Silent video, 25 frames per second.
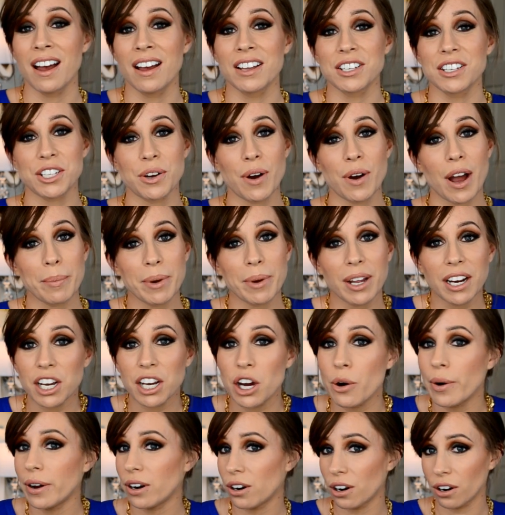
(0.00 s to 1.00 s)
So I'm going to
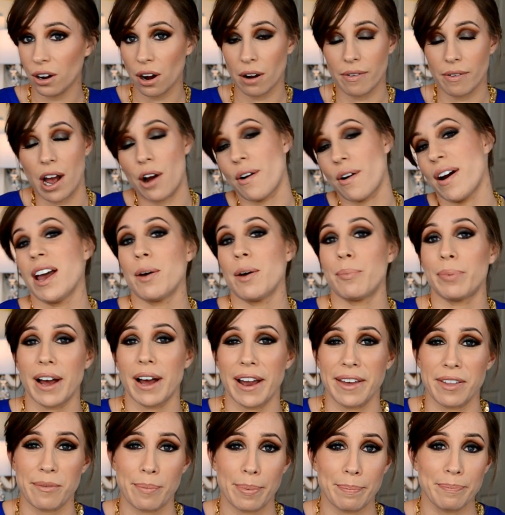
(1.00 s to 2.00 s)
go in order of how I
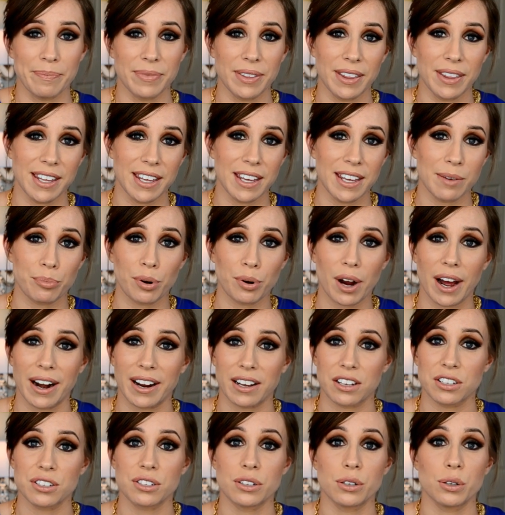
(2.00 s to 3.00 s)
apply the, the
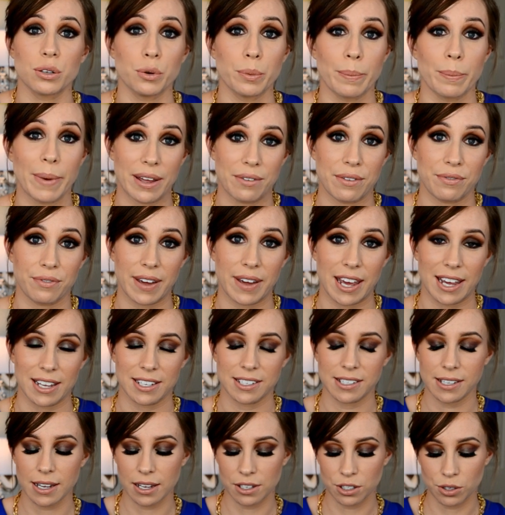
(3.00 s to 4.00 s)
products to my
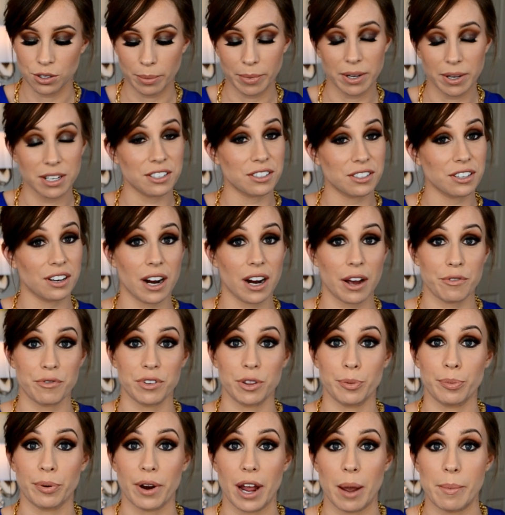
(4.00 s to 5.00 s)
face, and so I'm going to start off
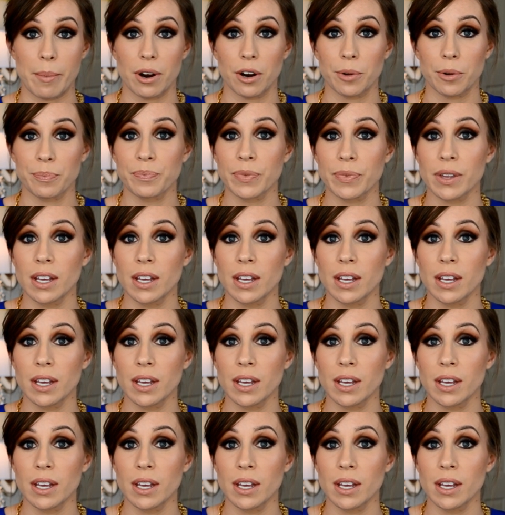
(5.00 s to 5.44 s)
with primer.